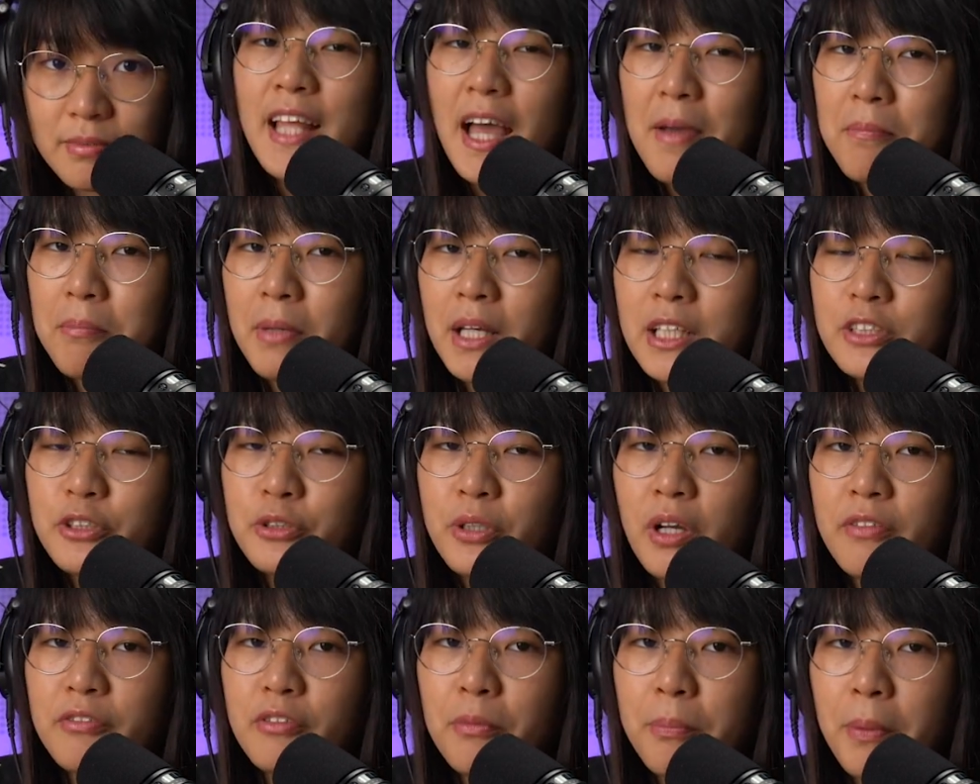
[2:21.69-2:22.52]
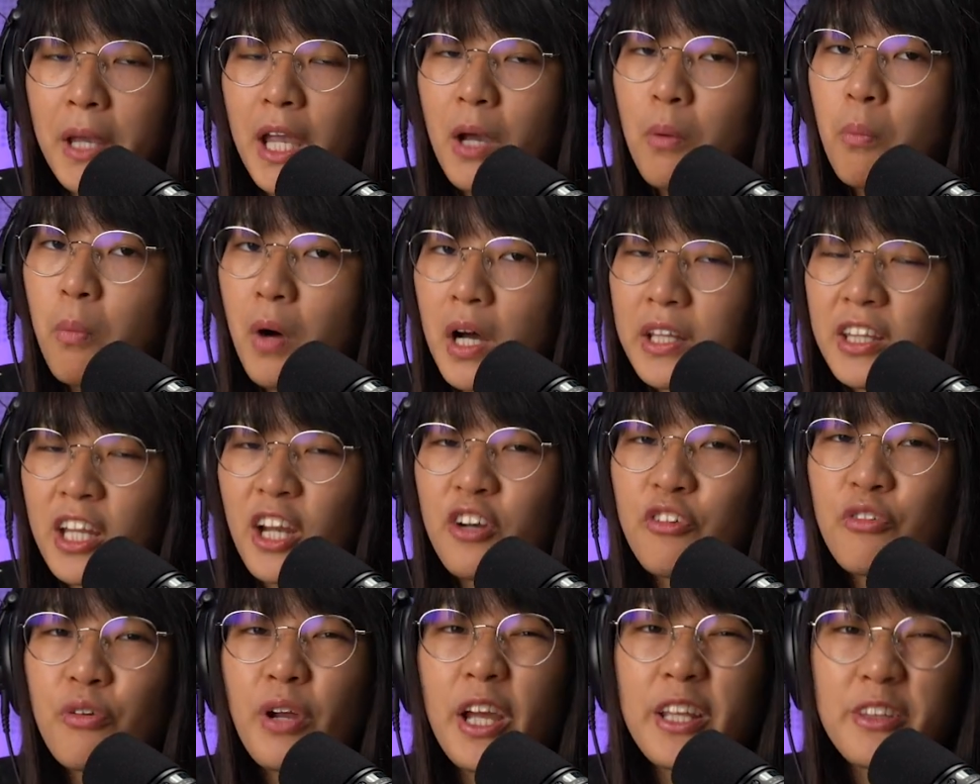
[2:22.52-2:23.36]
That means you have to pay
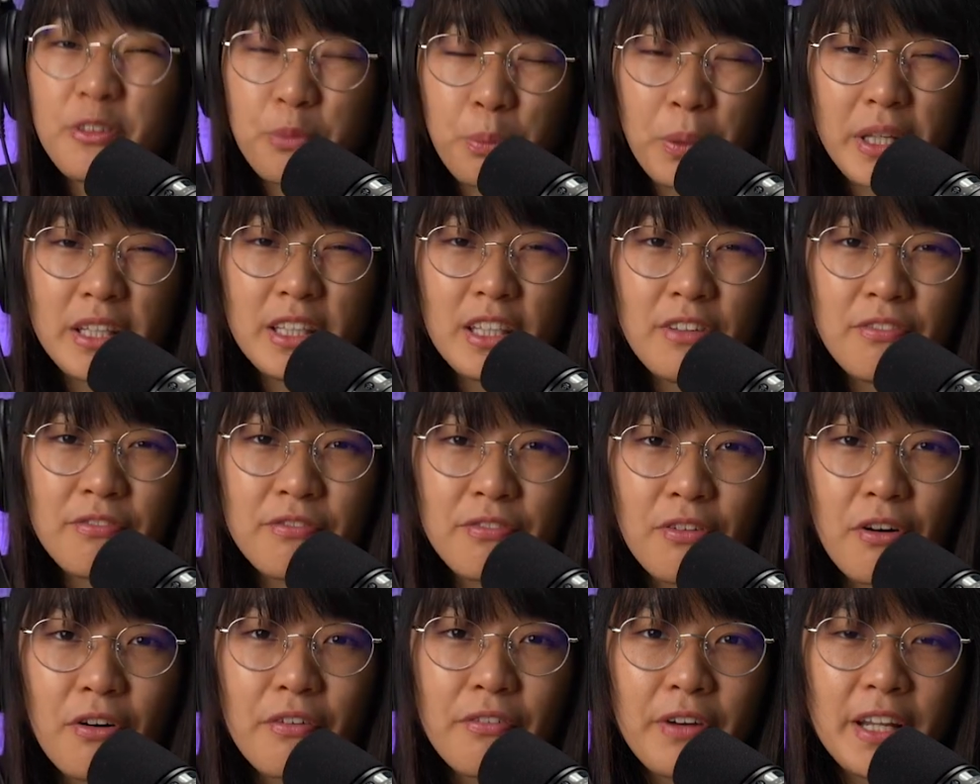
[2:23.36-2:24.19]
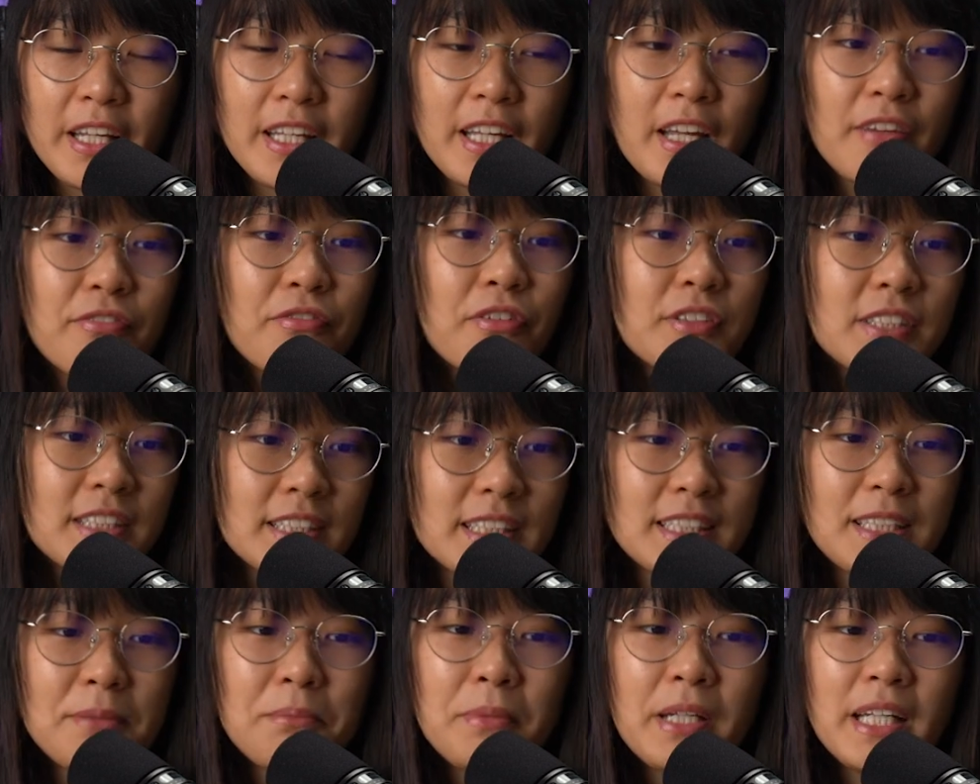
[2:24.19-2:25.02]
RM124 for
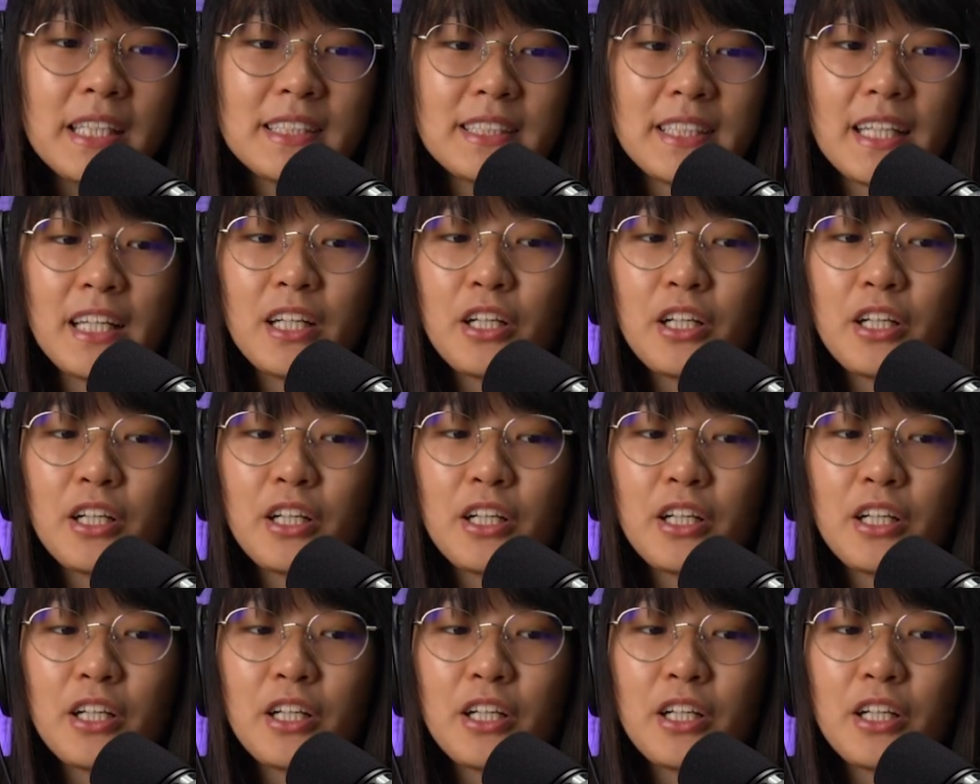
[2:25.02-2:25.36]
30 minutes,